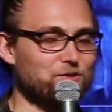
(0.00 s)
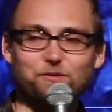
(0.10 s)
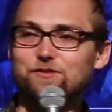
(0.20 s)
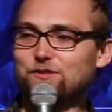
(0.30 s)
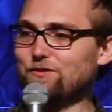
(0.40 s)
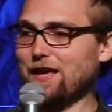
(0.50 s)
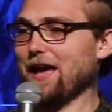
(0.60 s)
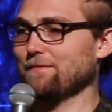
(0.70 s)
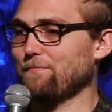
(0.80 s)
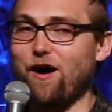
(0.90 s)
Don't do
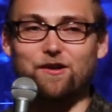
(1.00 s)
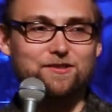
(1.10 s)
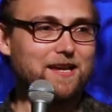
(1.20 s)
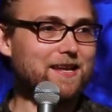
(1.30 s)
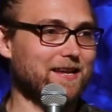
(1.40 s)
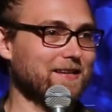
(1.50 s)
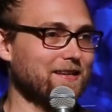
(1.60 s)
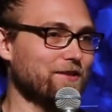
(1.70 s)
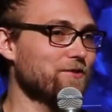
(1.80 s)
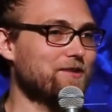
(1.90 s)
that. Paul said it
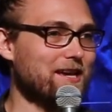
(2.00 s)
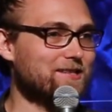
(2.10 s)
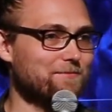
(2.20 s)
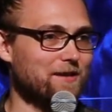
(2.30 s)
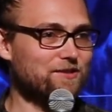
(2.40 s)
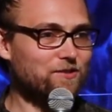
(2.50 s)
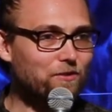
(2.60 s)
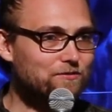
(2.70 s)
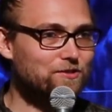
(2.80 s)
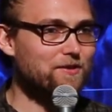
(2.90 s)
in the New Testament.
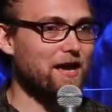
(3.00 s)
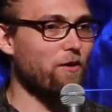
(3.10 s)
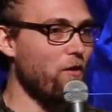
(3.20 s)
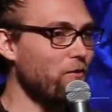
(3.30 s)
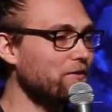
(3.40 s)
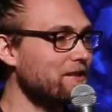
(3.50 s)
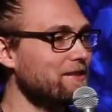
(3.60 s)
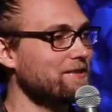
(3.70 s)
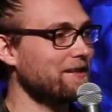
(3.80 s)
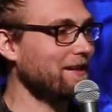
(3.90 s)
Don't do that. Only
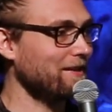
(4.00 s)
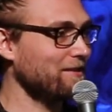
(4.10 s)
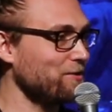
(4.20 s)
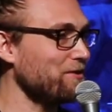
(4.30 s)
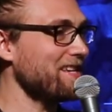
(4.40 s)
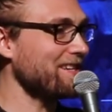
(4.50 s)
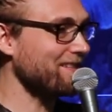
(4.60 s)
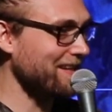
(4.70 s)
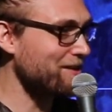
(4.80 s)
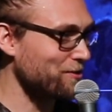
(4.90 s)
stick to the
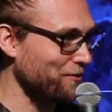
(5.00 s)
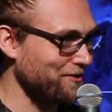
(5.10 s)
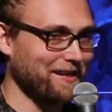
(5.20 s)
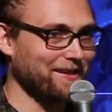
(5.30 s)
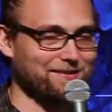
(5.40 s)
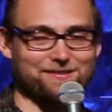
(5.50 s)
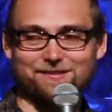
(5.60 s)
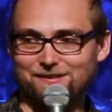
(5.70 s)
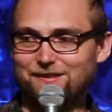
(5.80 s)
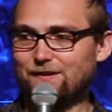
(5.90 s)
essential
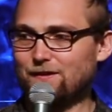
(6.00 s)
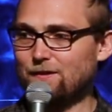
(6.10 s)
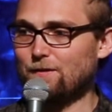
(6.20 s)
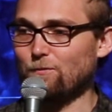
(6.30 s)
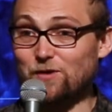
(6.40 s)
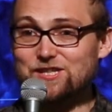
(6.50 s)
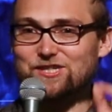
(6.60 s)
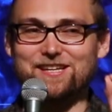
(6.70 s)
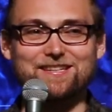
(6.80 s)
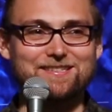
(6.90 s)
things,
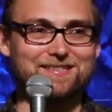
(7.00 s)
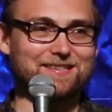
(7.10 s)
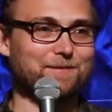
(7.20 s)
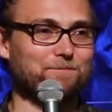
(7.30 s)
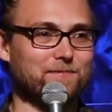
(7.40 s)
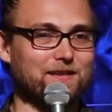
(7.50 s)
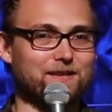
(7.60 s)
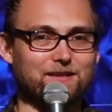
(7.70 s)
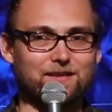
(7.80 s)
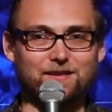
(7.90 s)
which is
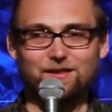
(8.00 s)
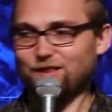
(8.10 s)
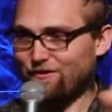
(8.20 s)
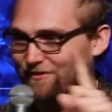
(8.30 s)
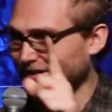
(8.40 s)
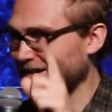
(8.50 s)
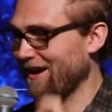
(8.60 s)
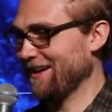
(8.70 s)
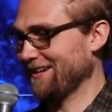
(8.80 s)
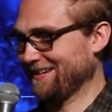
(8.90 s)
loving
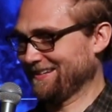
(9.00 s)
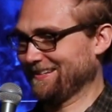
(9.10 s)
God.